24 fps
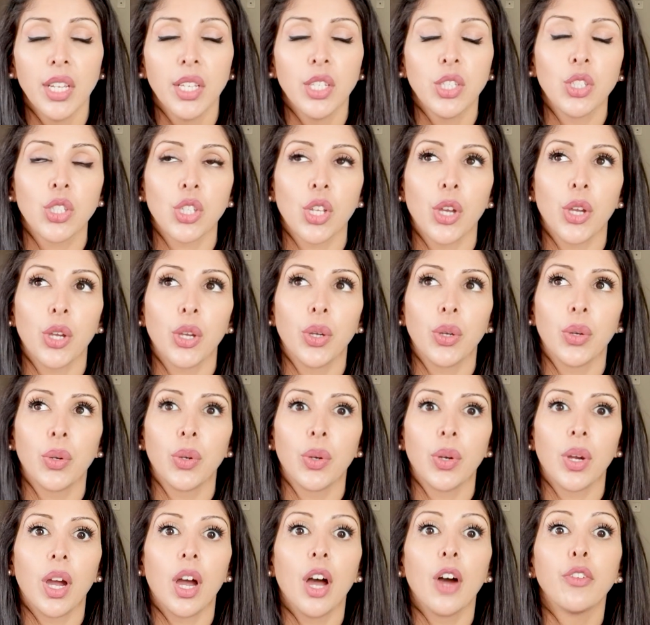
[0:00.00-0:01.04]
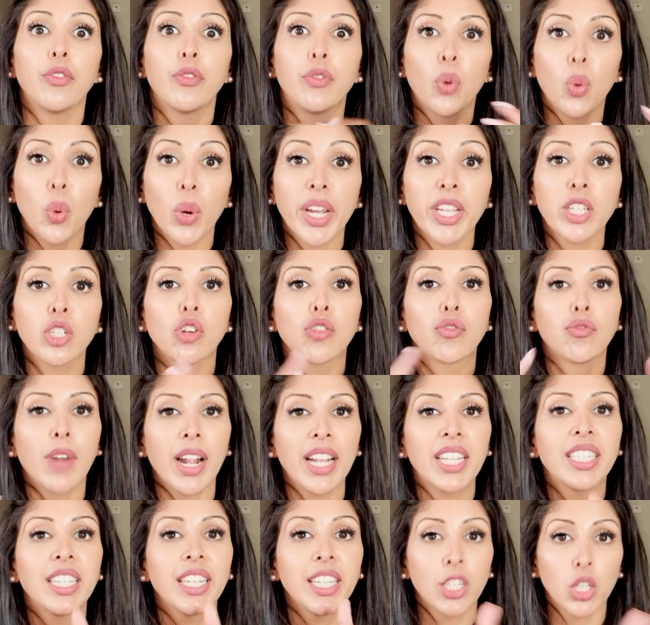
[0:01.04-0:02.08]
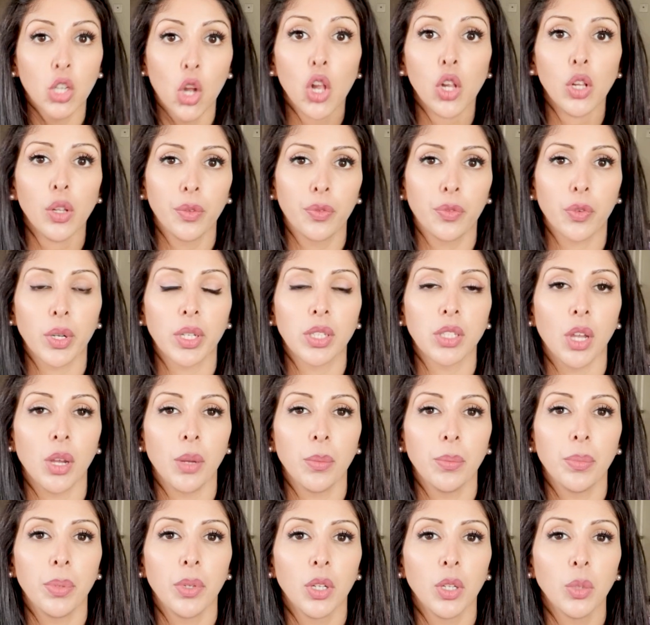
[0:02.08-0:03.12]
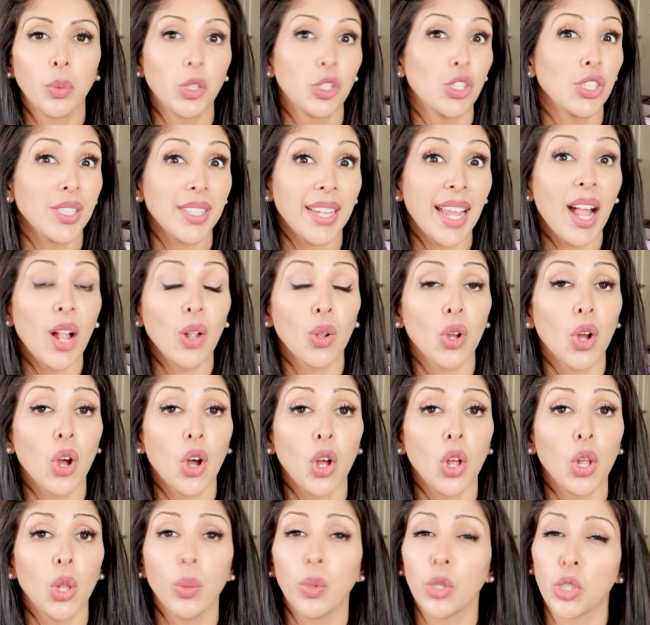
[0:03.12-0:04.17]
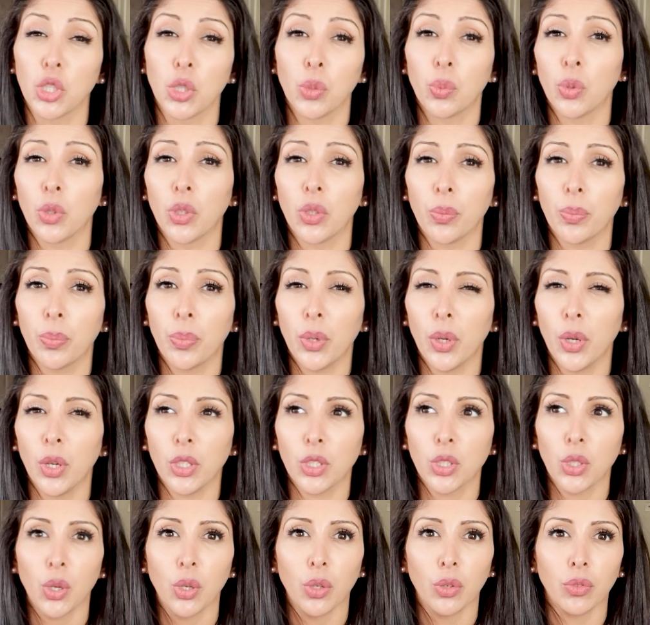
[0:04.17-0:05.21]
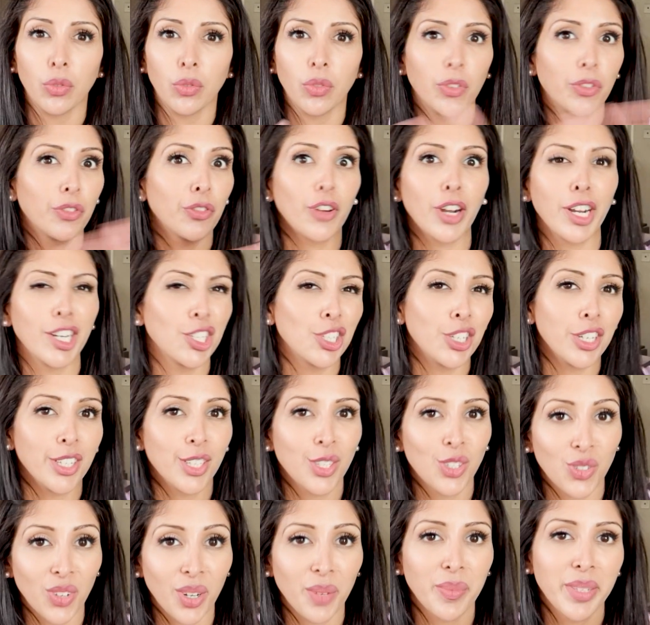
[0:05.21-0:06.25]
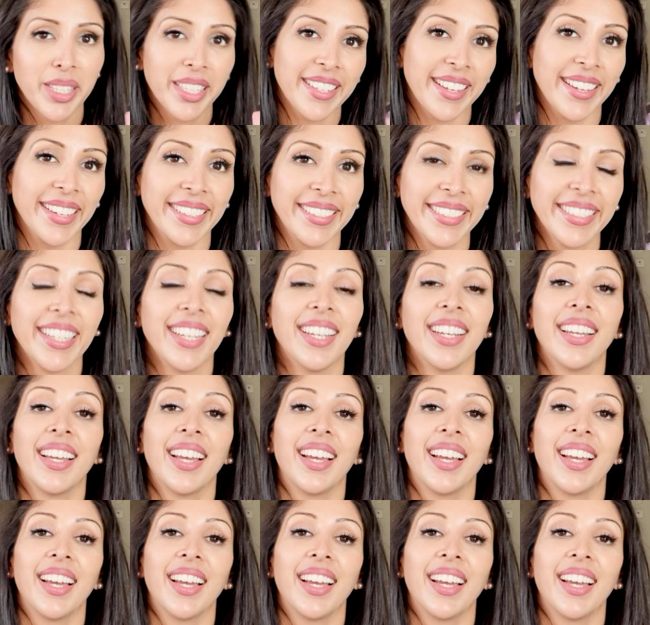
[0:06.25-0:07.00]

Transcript: So avoid retinol, for example, which is an alcohol which you wouldn't put on freshly stripped skin.